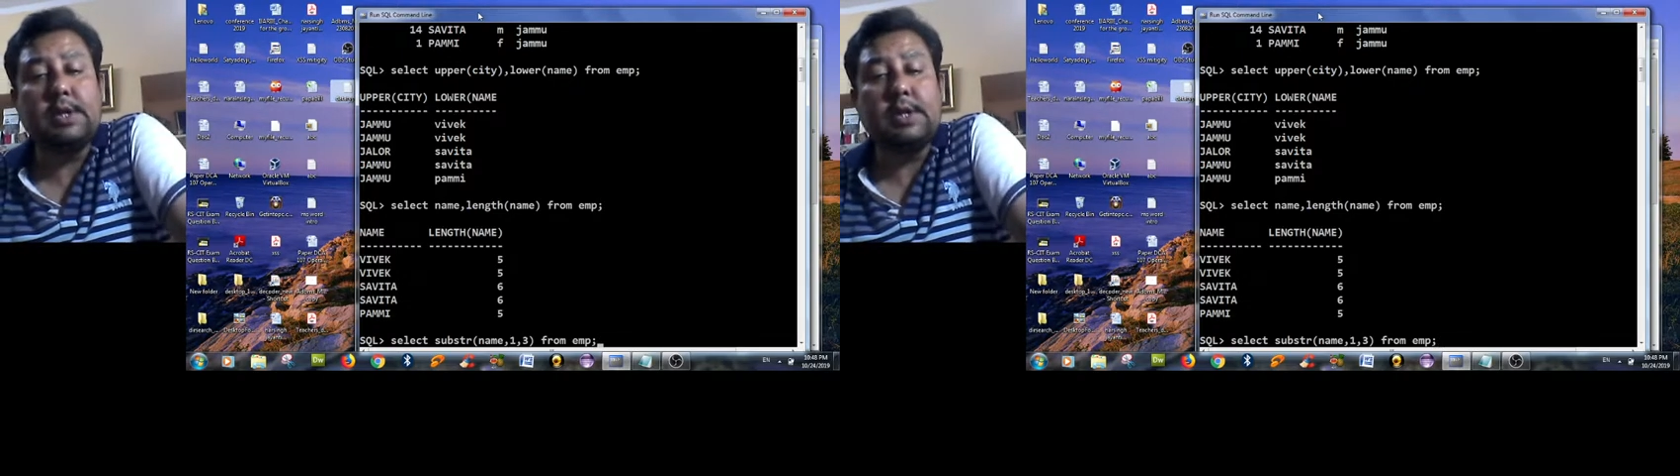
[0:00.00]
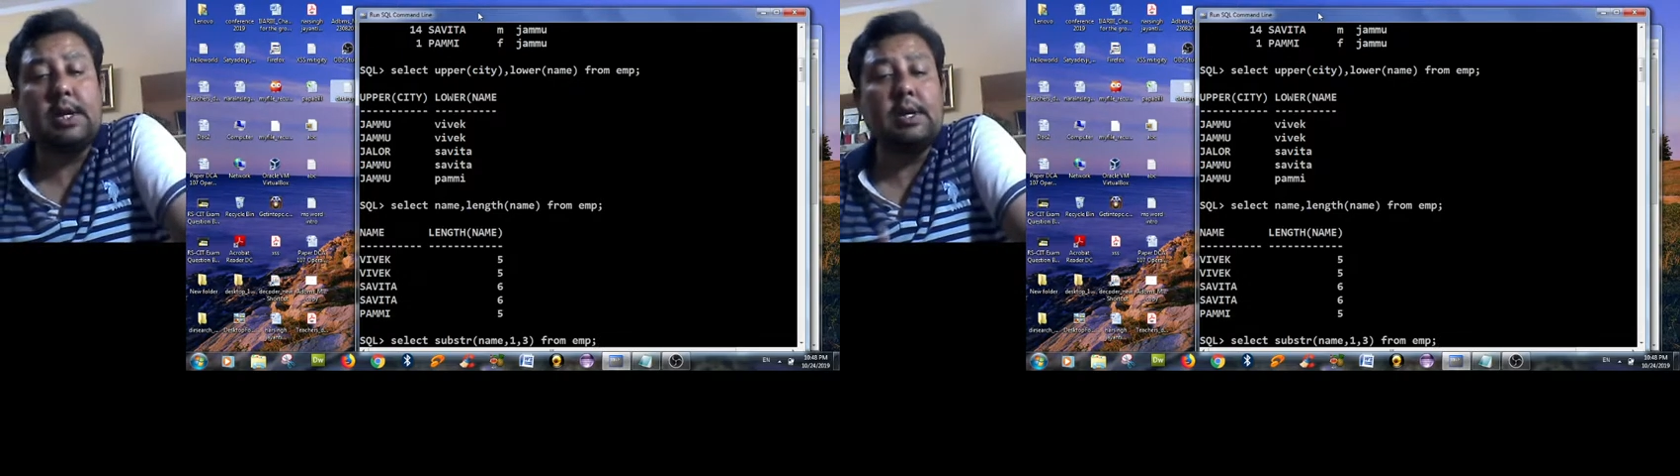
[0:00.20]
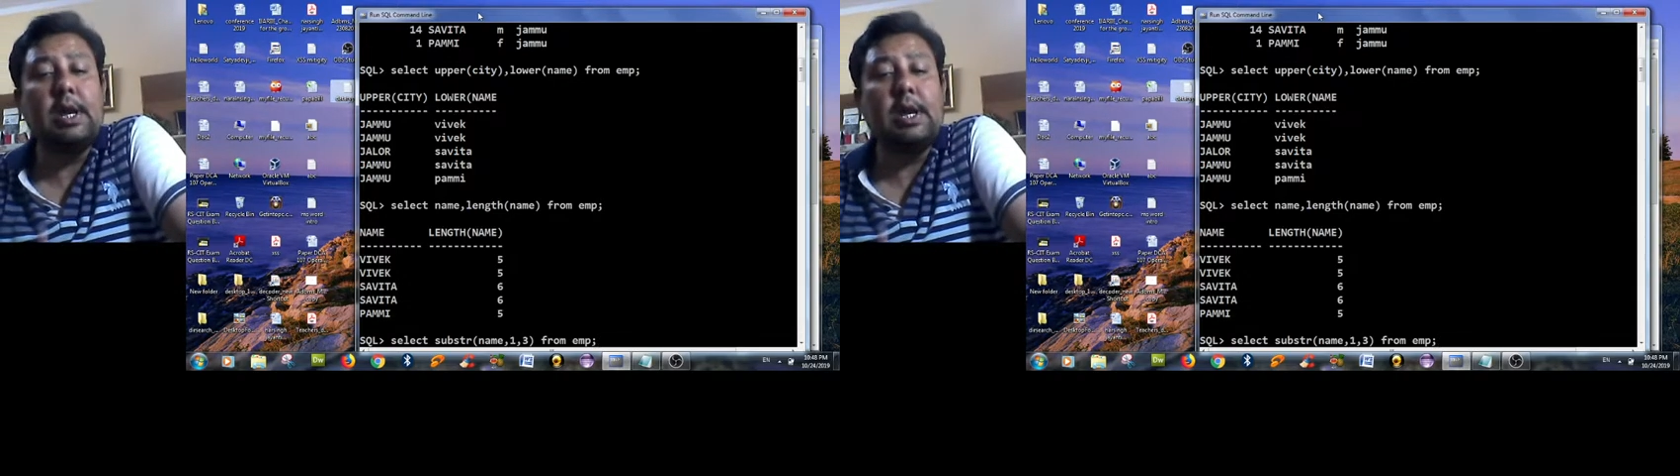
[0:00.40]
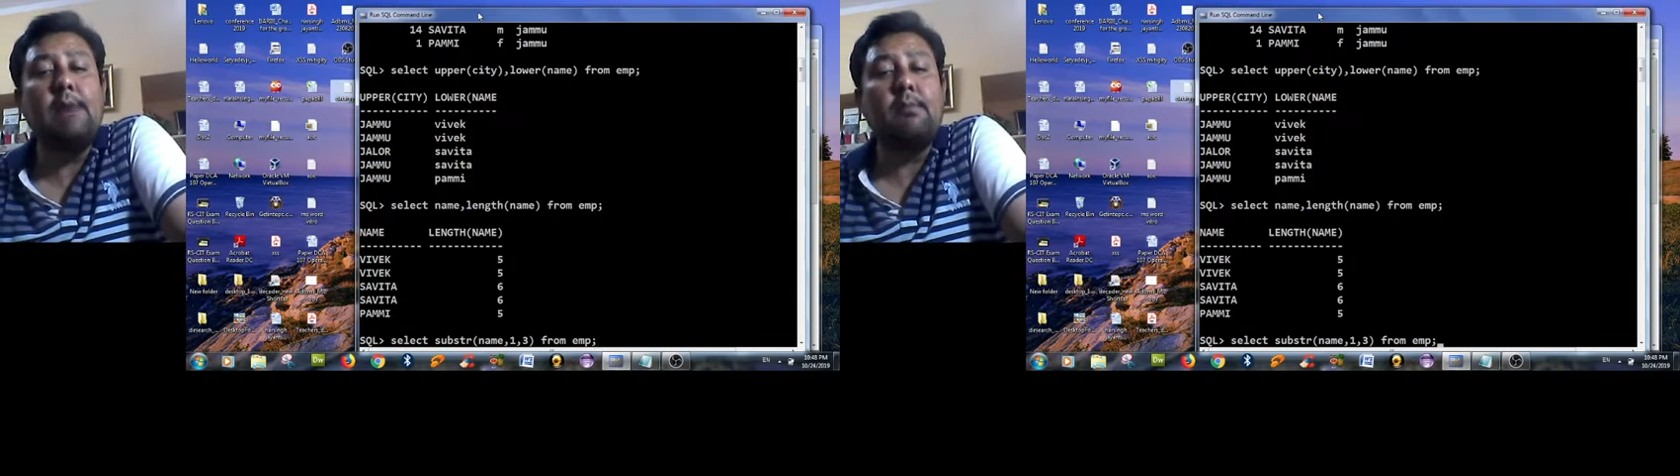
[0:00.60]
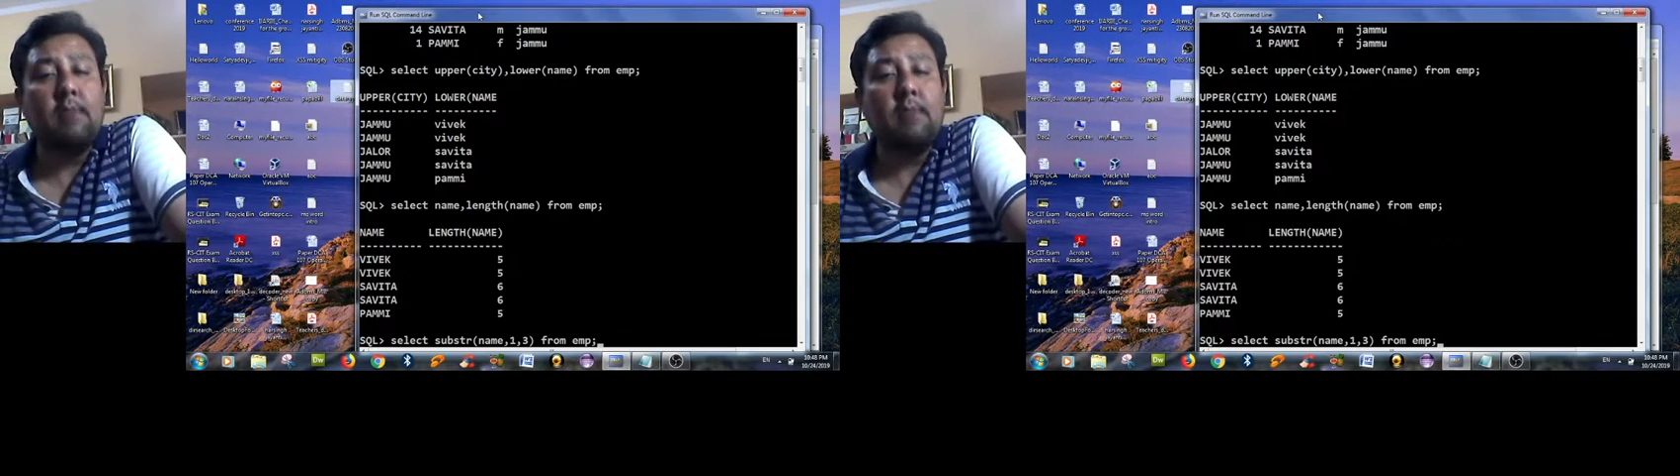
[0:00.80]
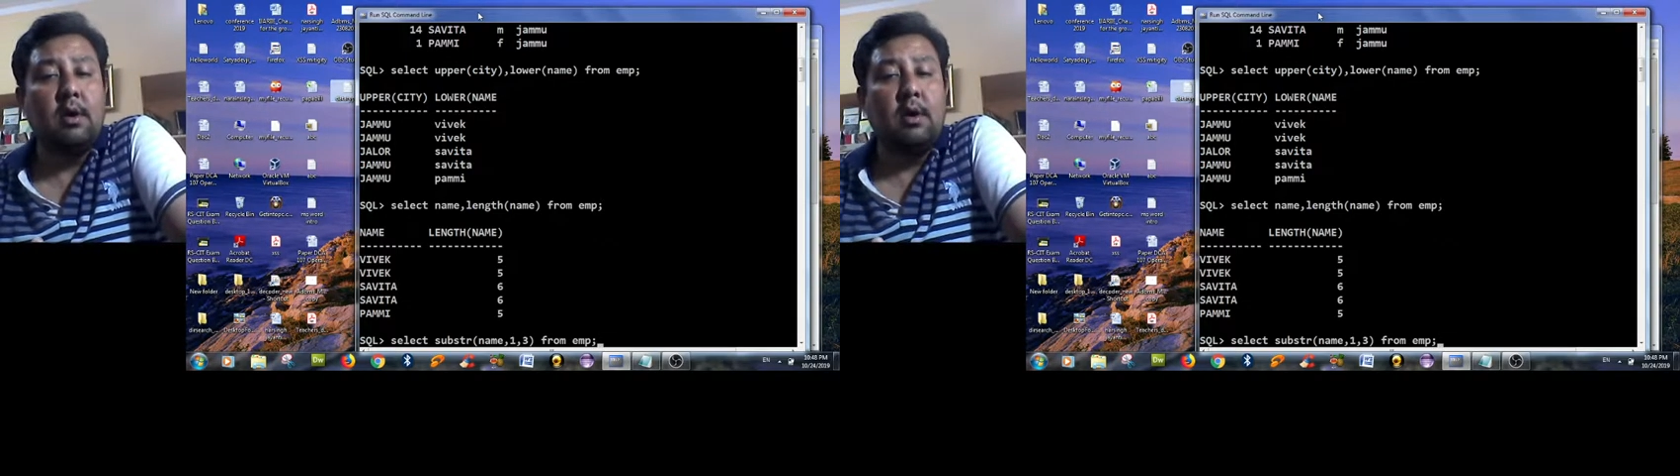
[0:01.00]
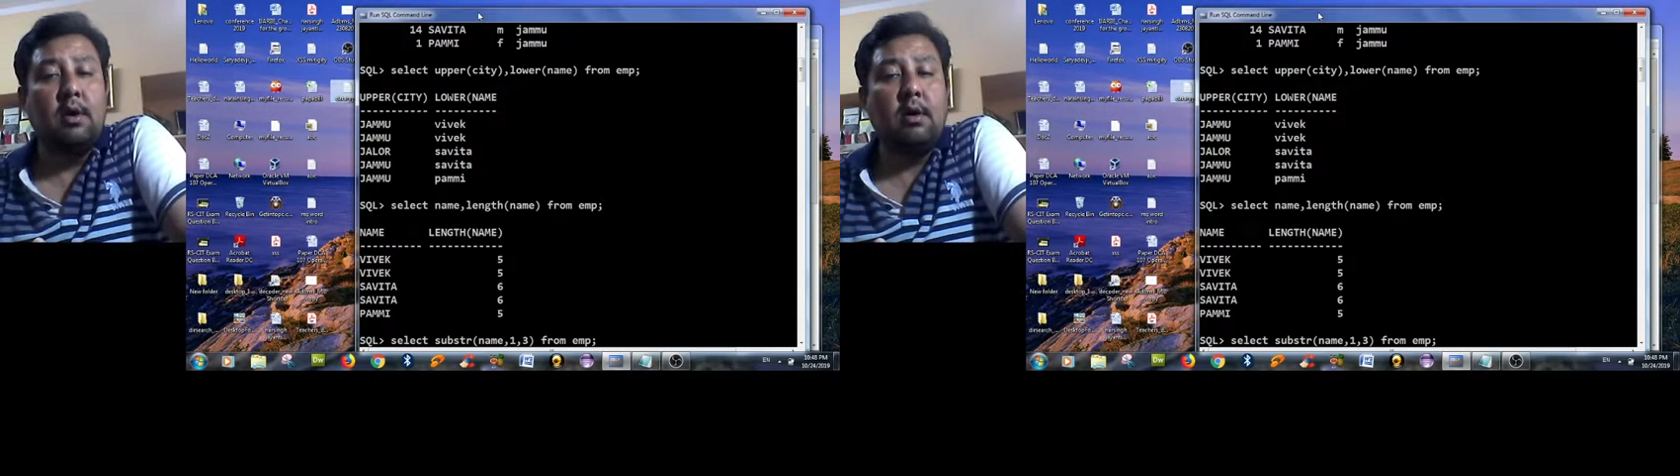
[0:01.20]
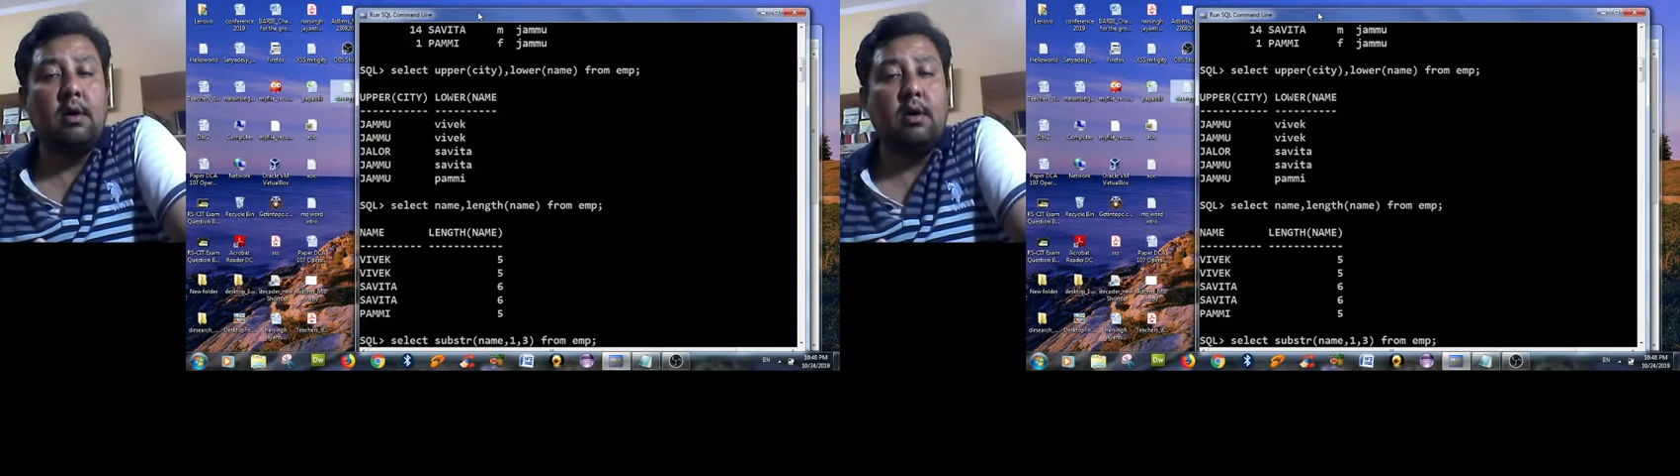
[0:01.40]
name
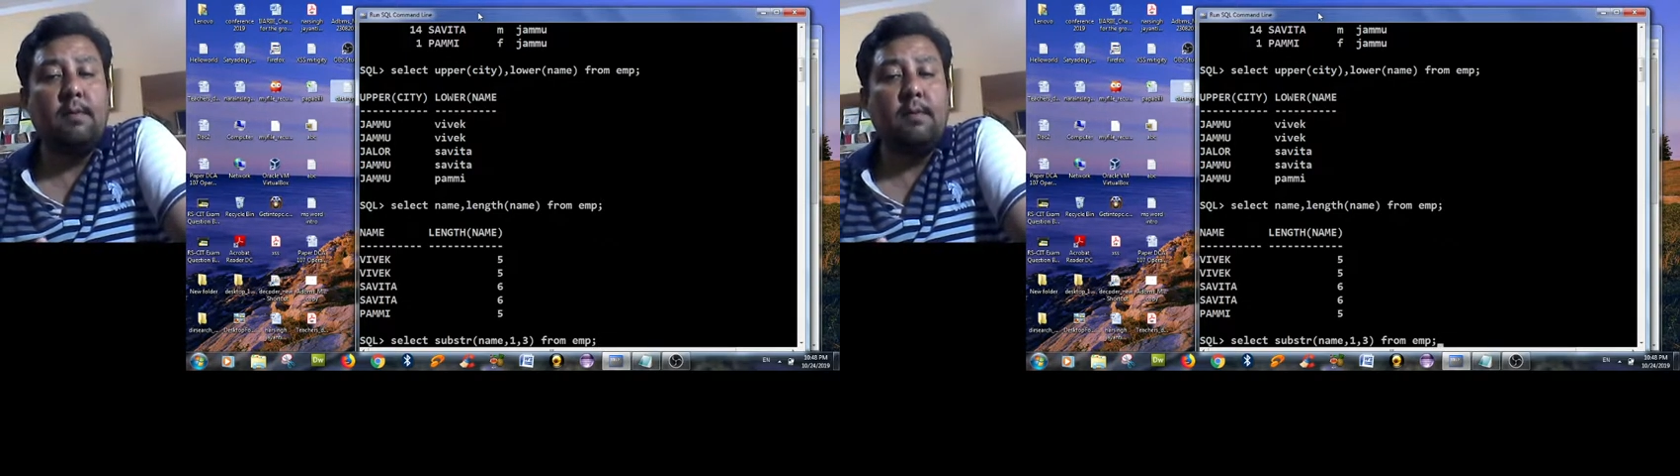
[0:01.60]
uh,